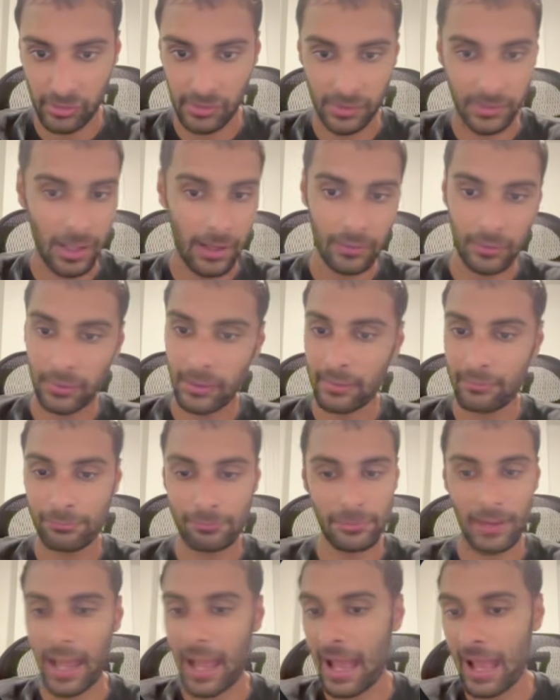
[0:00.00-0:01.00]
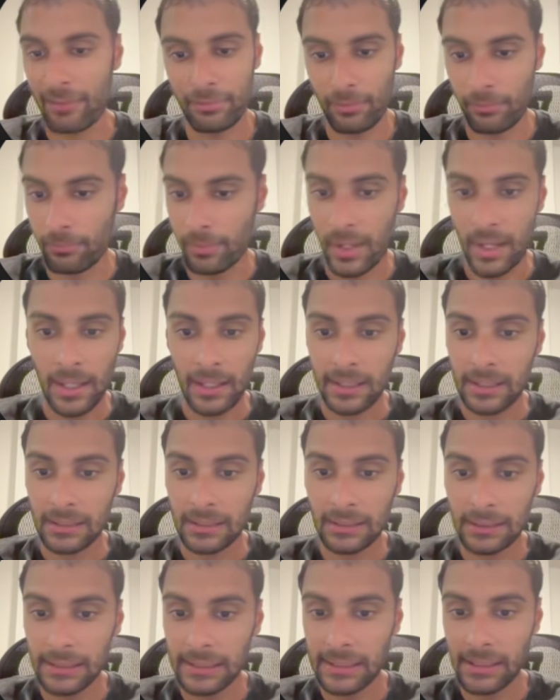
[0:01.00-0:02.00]
So now that you have a
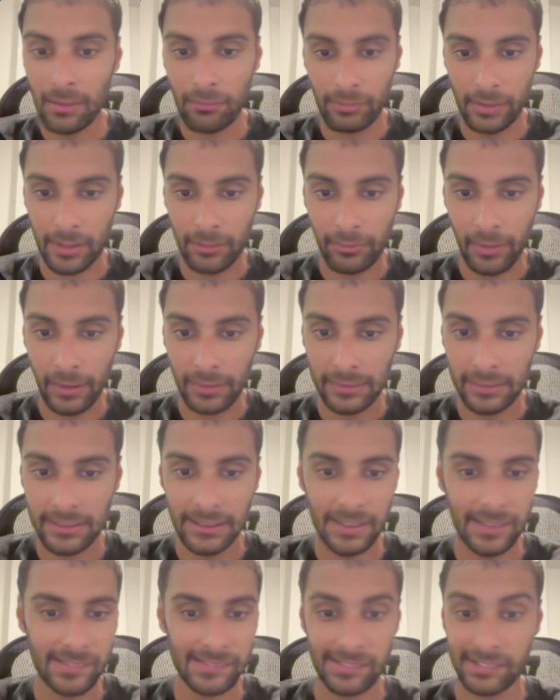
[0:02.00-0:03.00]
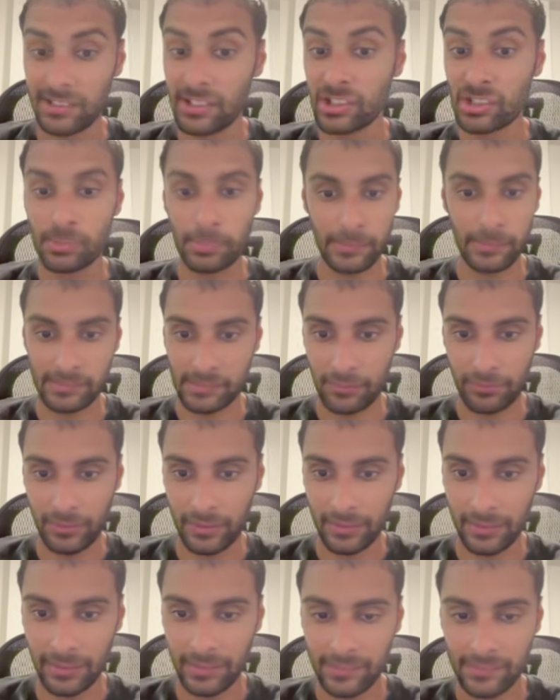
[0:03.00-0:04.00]
clean and verified lead list, niche specific
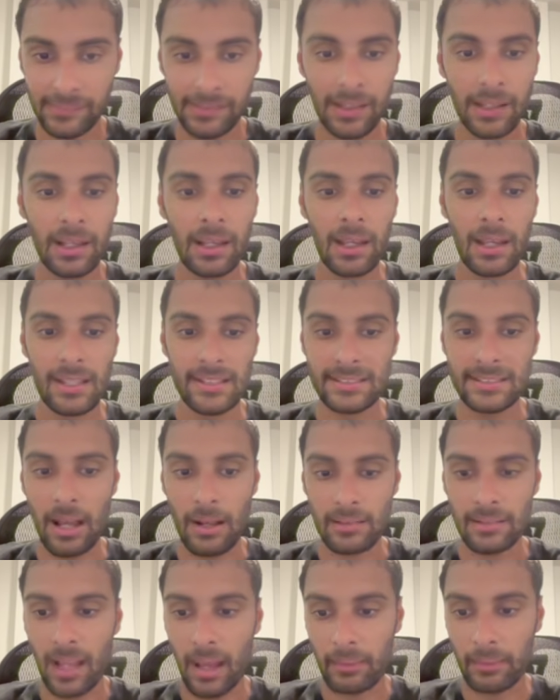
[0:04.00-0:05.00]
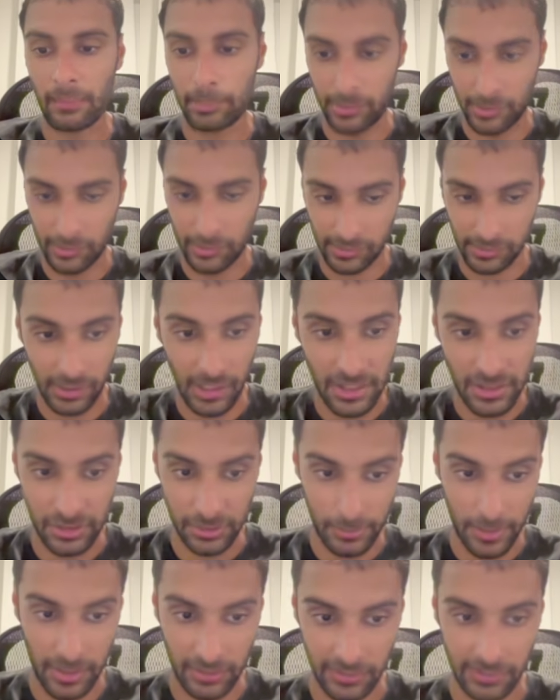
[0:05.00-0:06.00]
list. It's now time to personalize your
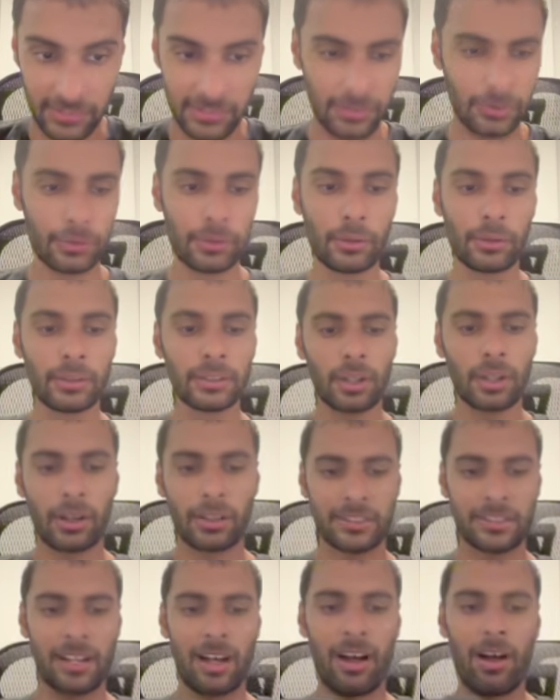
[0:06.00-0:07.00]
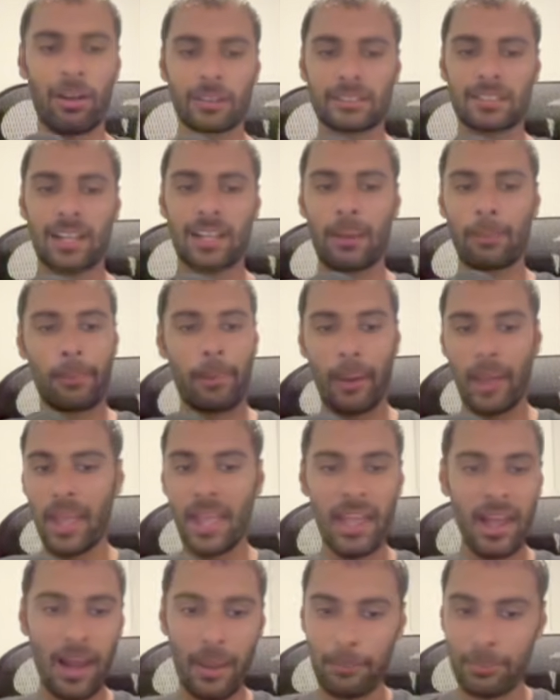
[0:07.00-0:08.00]
message. So you'll hear all the time about
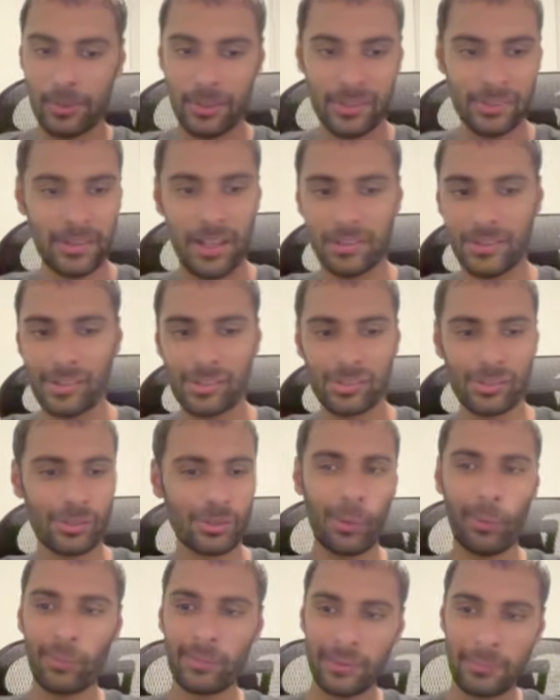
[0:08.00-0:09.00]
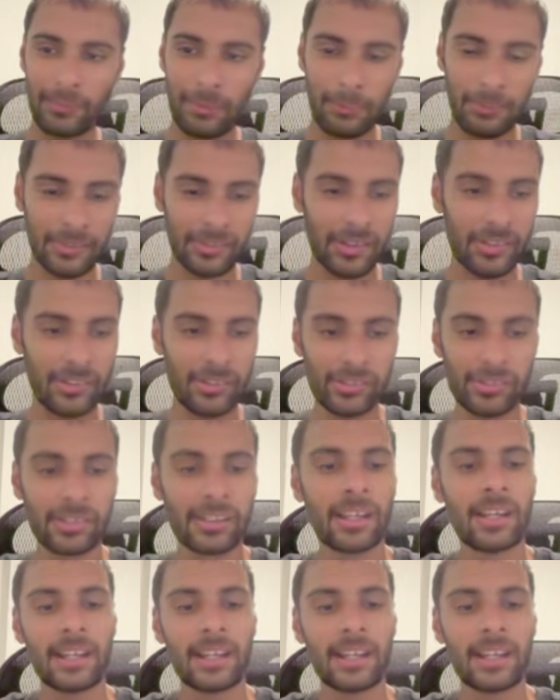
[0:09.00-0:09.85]
AI personalization, cold email personalization.